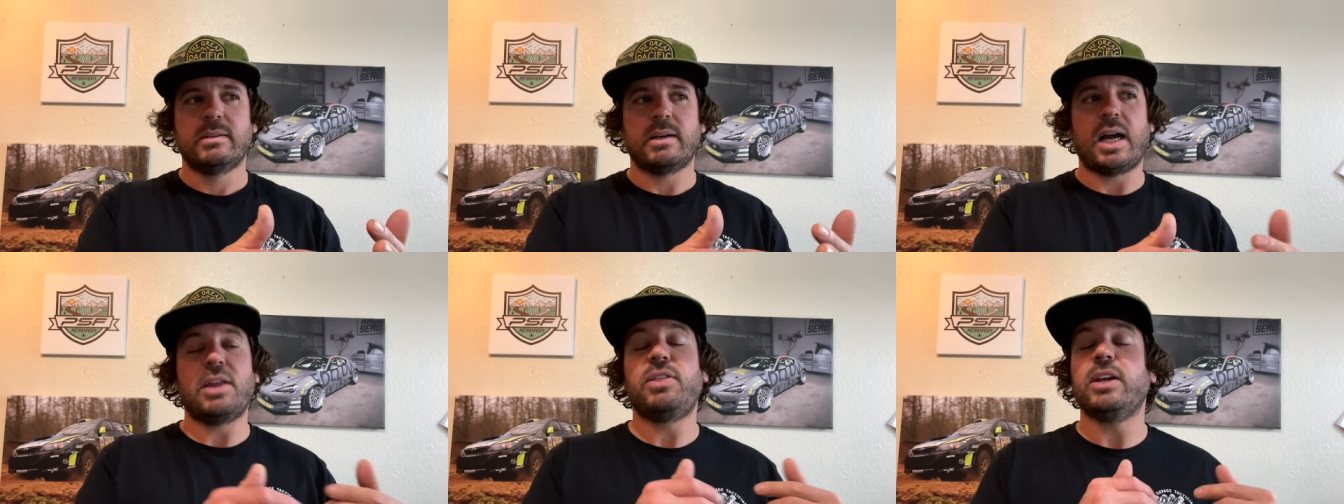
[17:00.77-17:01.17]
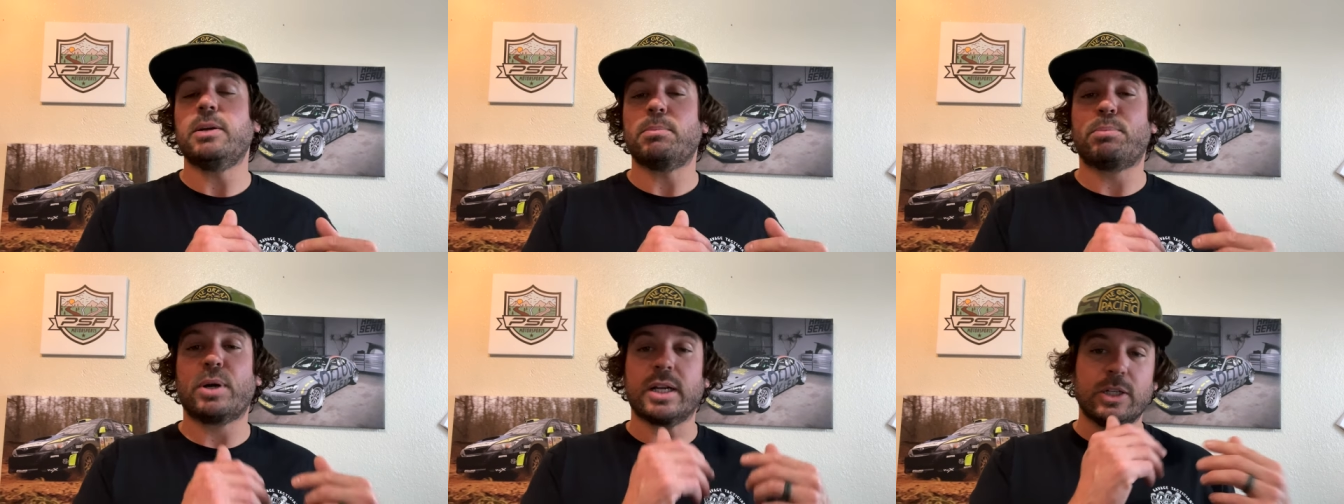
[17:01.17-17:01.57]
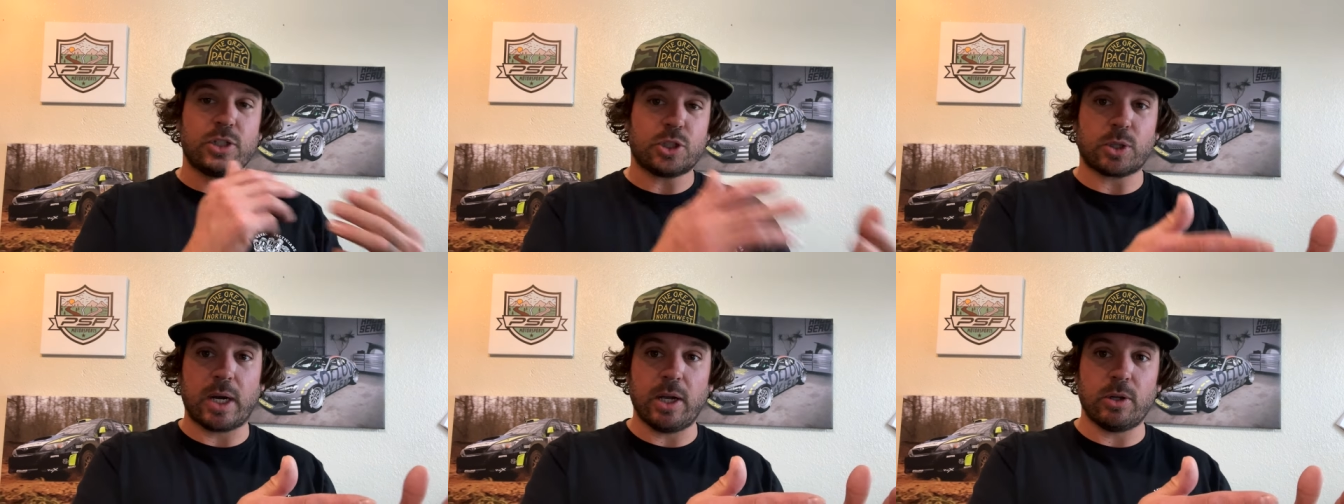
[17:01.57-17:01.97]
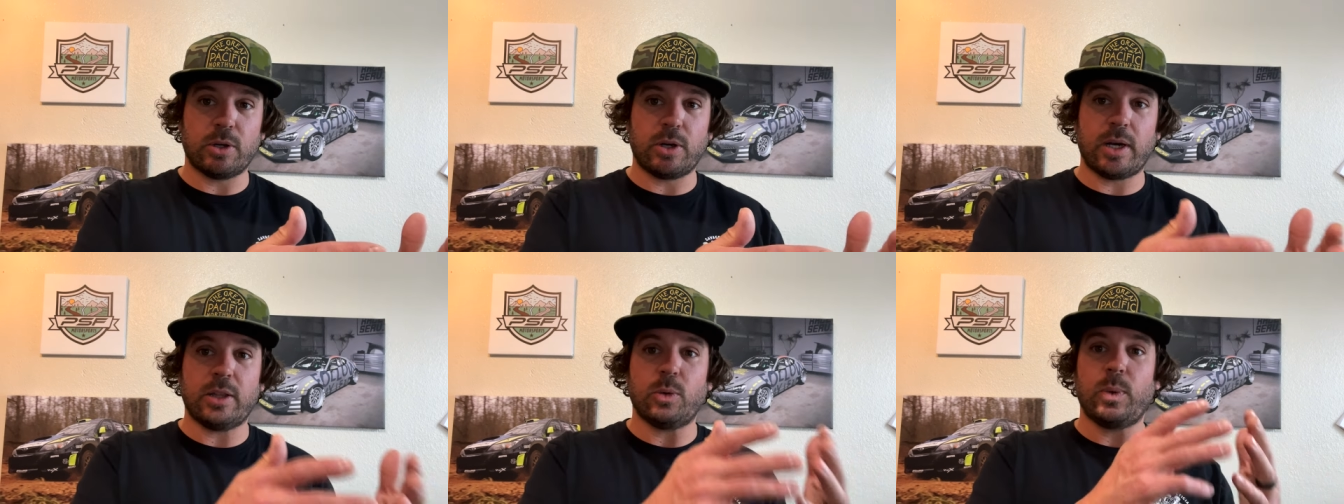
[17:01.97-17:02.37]
I think bring a
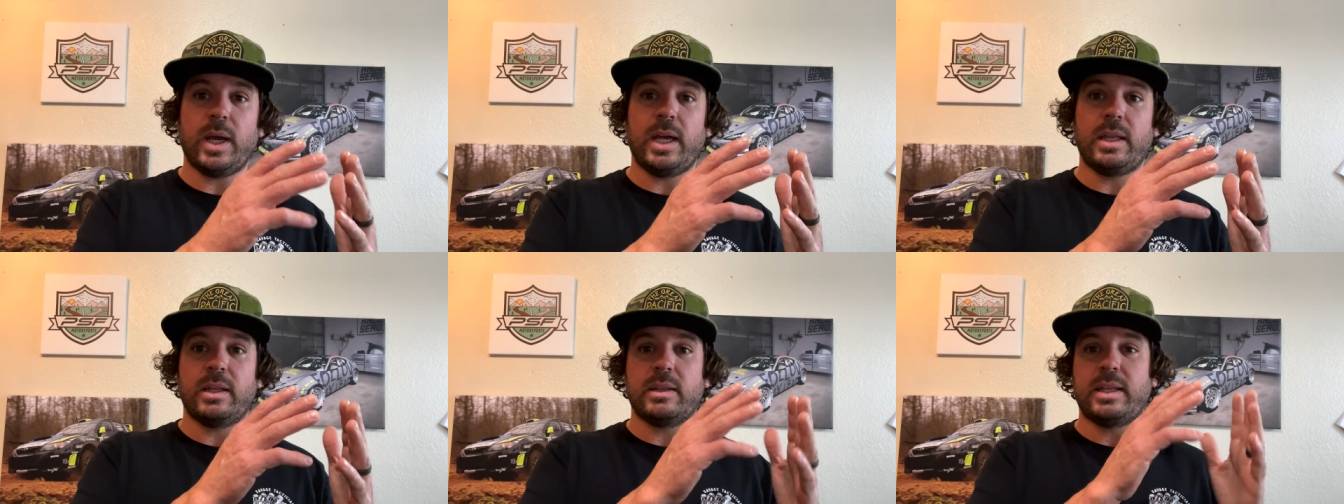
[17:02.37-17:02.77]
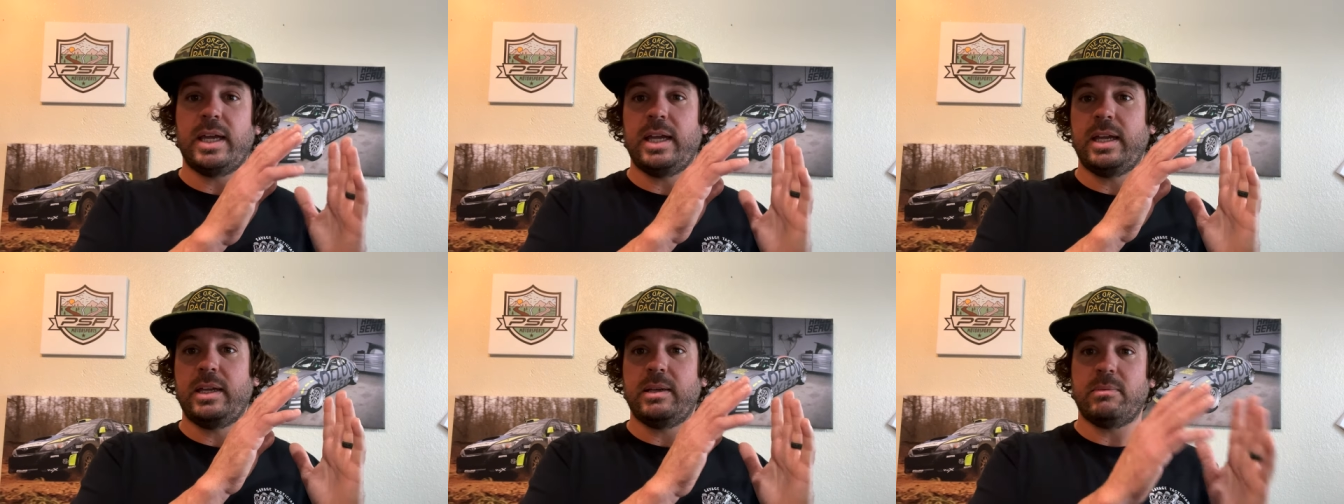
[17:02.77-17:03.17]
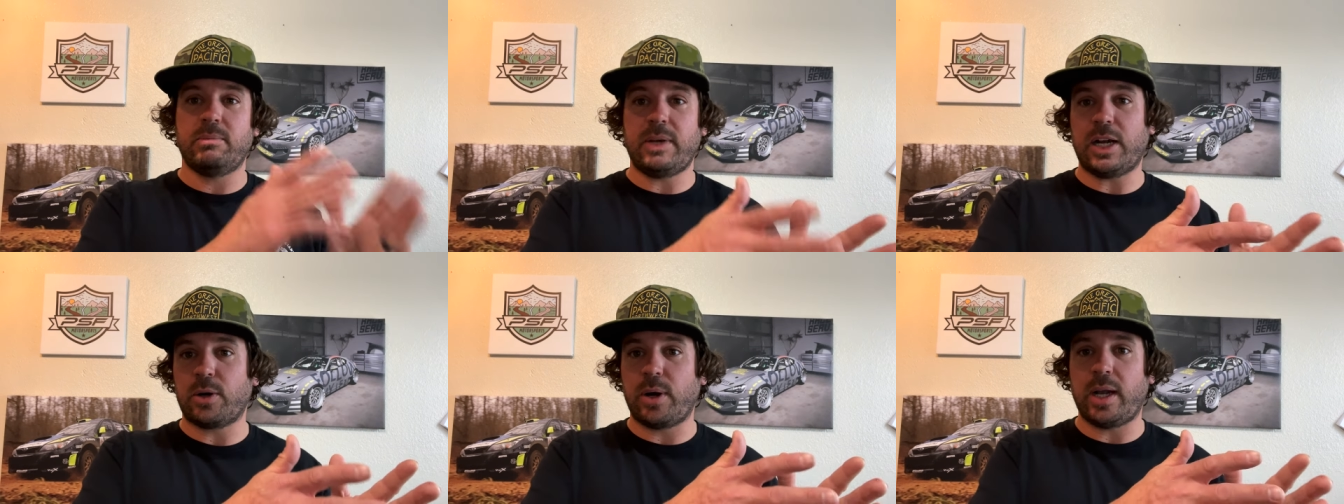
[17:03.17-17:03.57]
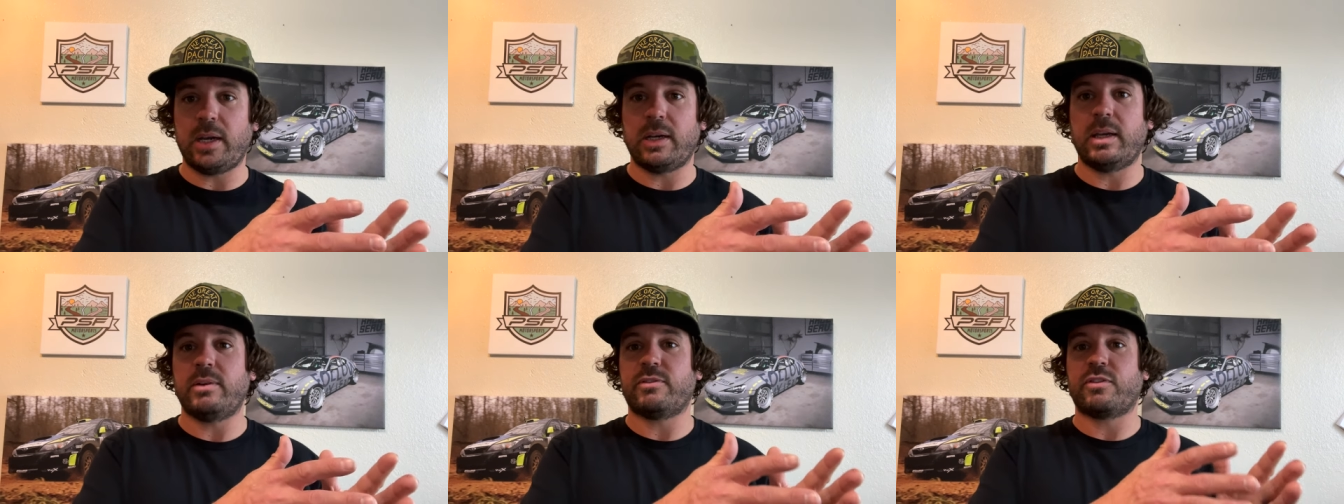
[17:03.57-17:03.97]
trailer in the way that they
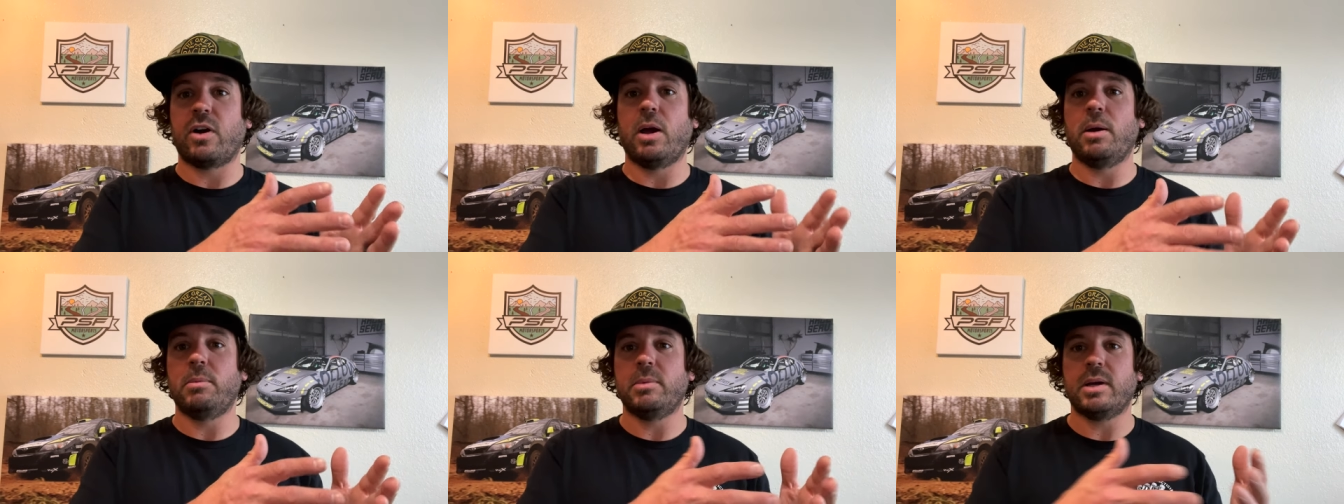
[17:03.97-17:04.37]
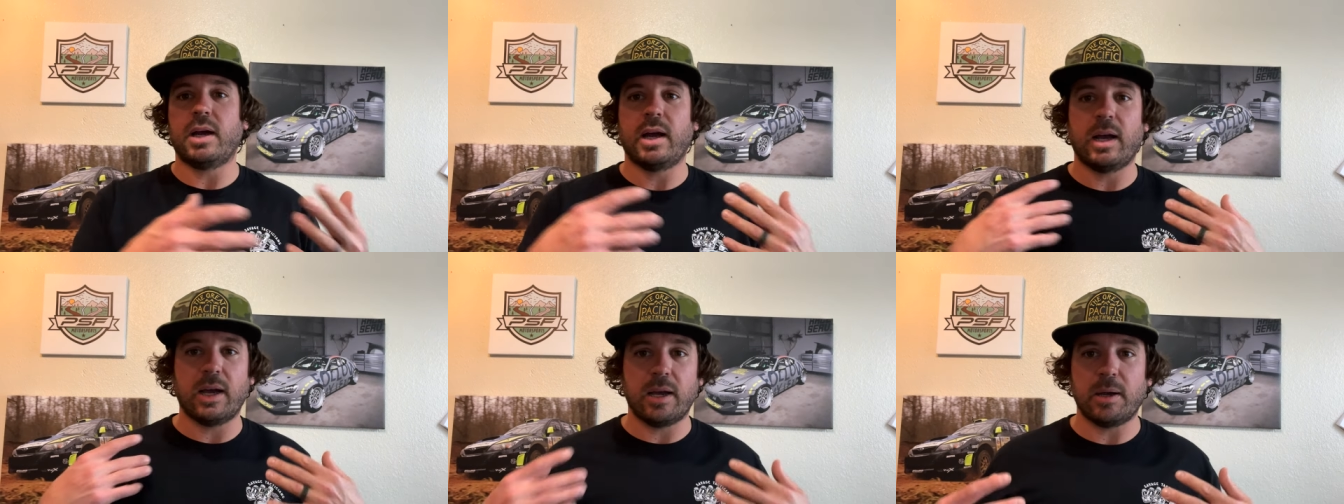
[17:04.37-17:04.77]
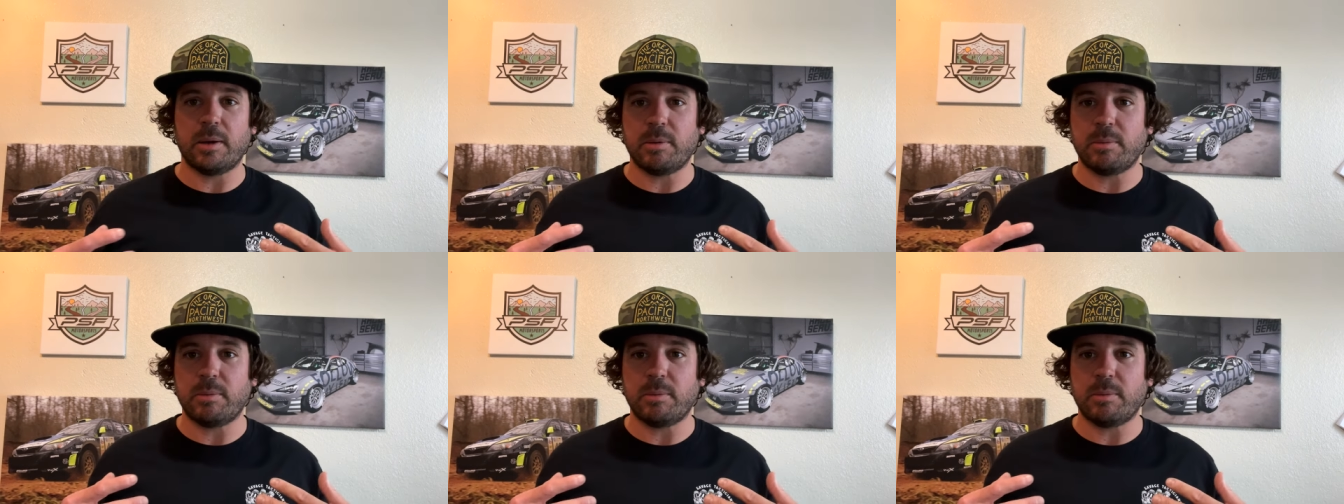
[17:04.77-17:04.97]
narrated it from uh,